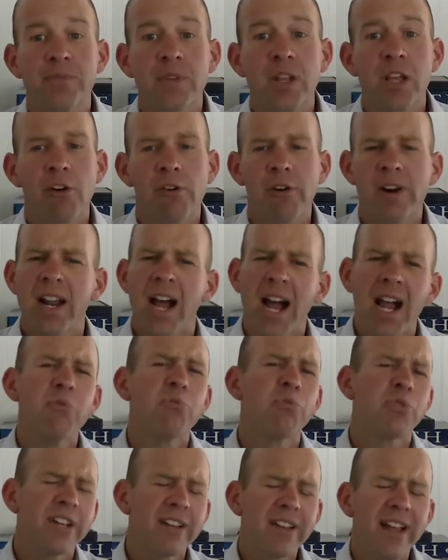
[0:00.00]
Right, I
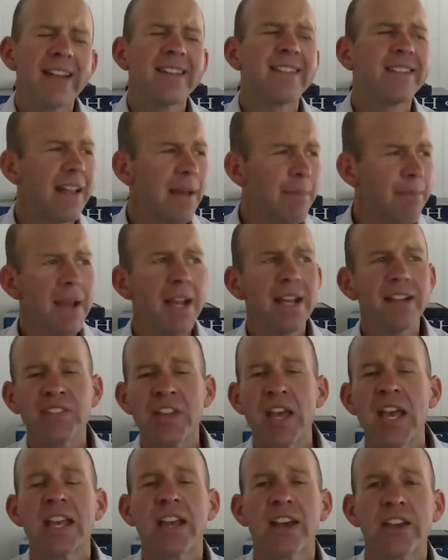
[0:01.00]
realize it may
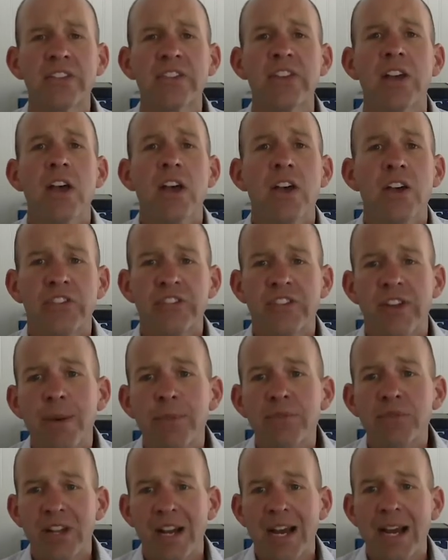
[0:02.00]
take us some
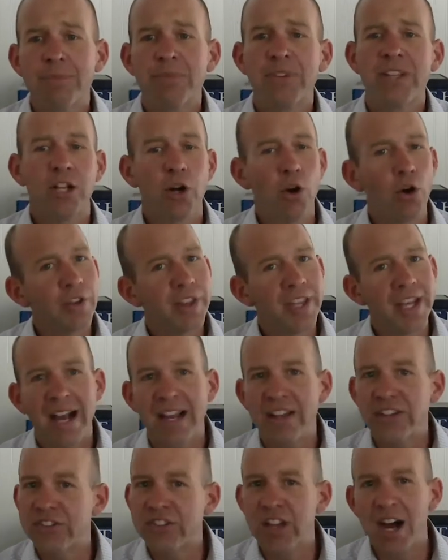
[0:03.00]
time to get all the
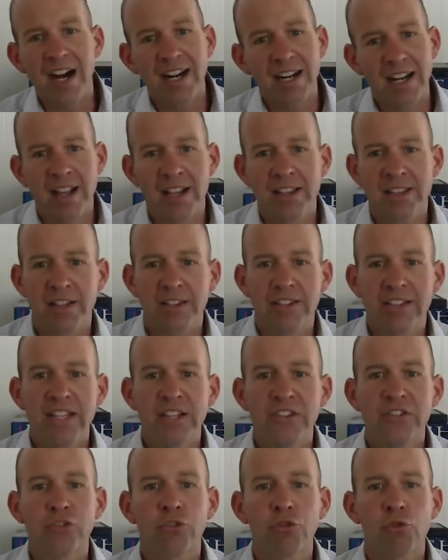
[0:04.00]
I's dotted and the
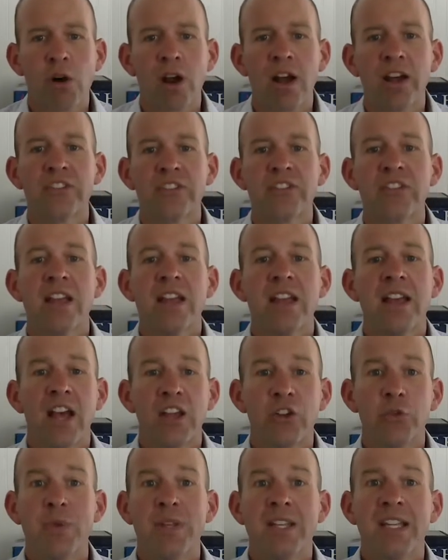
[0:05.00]
T's crossed as
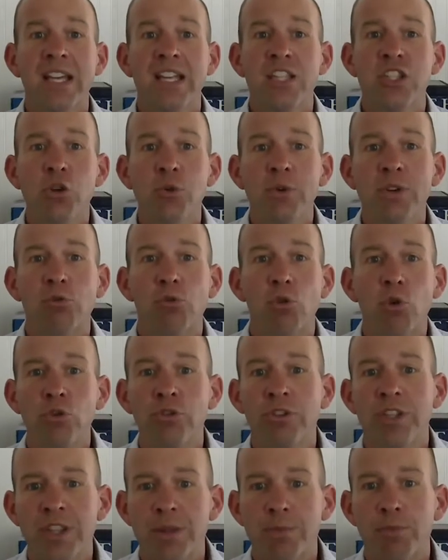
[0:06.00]
we get you enrolled
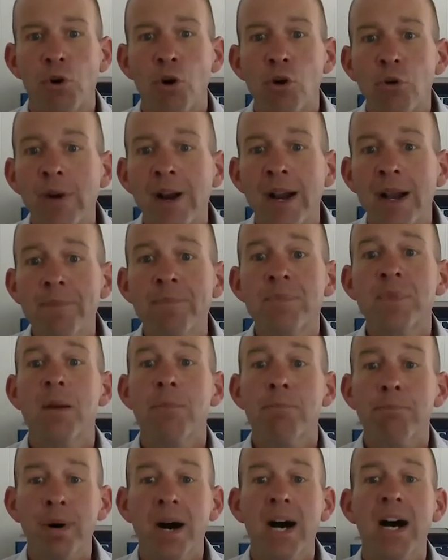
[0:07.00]
in the program,
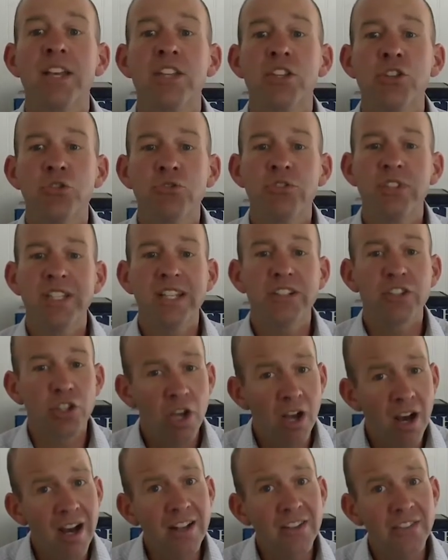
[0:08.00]
but you need to
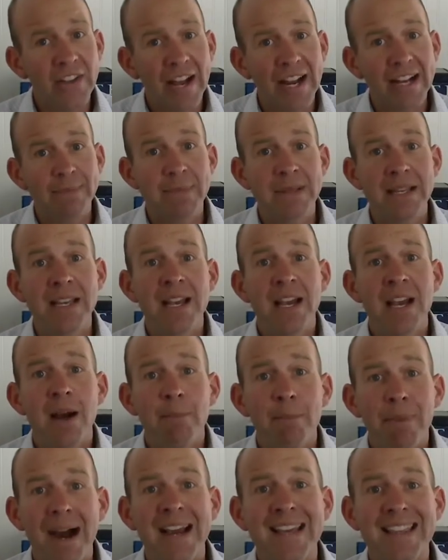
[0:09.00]
contact me
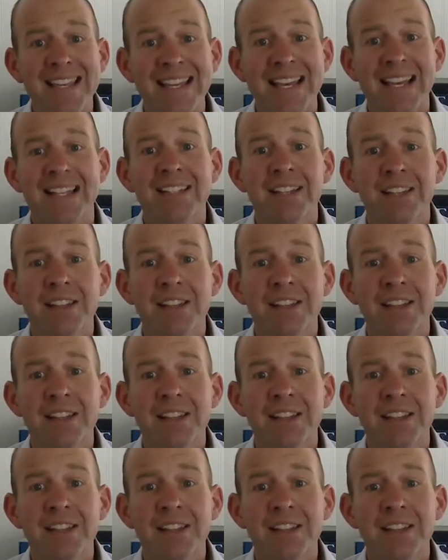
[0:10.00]
by the end of the